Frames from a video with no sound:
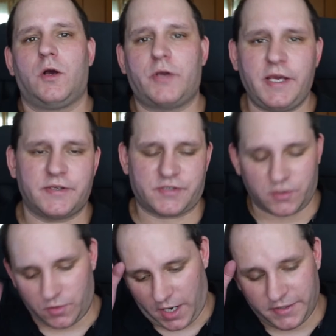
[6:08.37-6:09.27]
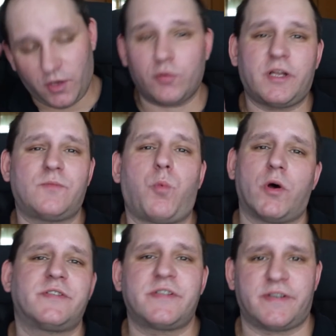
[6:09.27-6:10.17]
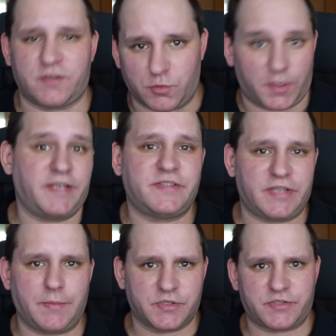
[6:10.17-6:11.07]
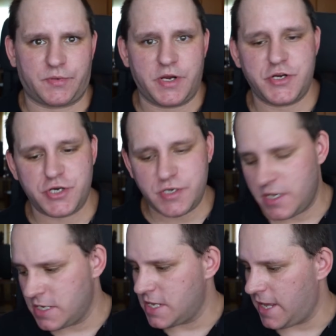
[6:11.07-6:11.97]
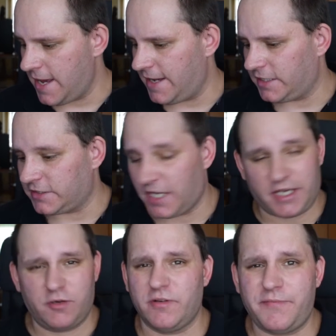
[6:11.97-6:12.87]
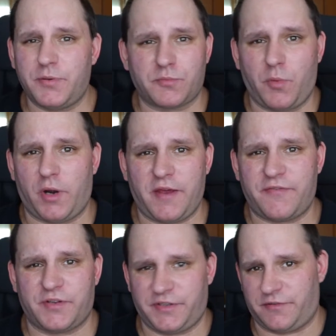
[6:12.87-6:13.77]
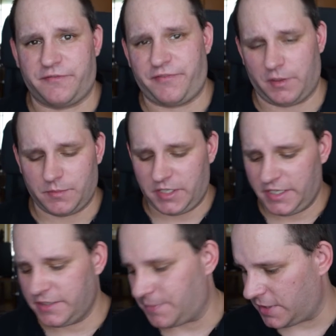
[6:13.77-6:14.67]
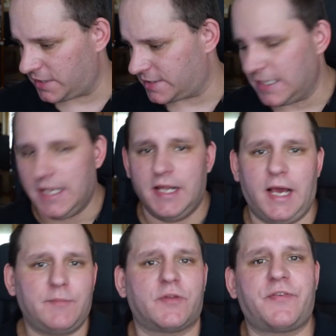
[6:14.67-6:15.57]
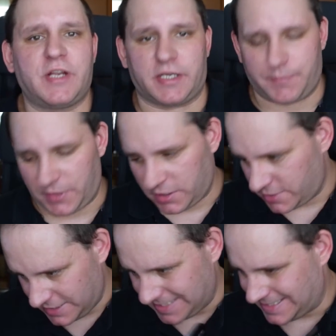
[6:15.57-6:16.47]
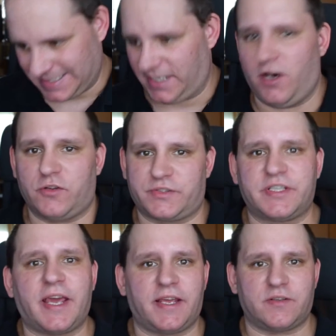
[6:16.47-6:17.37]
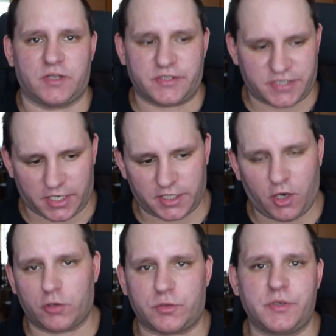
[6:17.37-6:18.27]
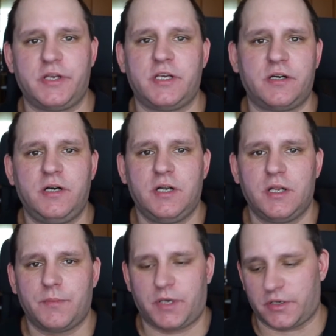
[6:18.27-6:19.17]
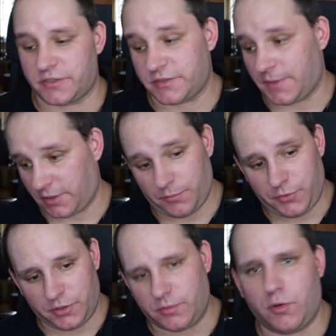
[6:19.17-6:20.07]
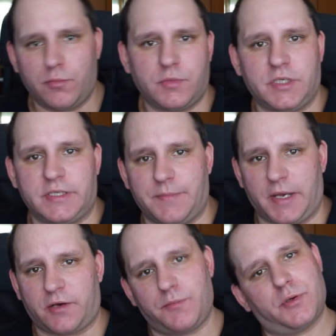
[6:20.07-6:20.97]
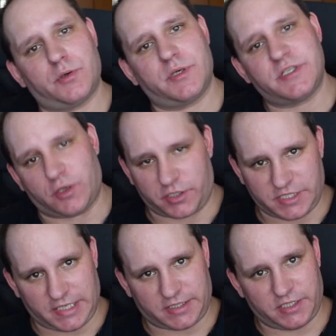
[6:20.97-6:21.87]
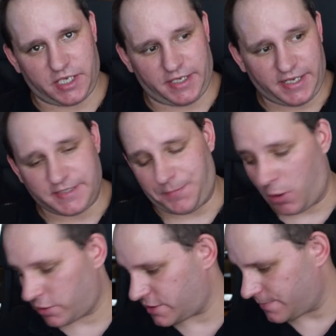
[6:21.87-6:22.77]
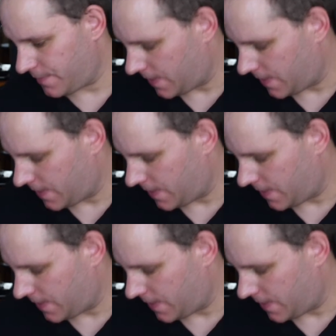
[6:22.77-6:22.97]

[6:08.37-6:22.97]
Okay, so I know that wasn't a great demonstration, and I could have put more effort into filming it, but I'm not feeling it because it's a hot day and it's getting hotter in here because it's my computer room and my computer is not exactly an icebox.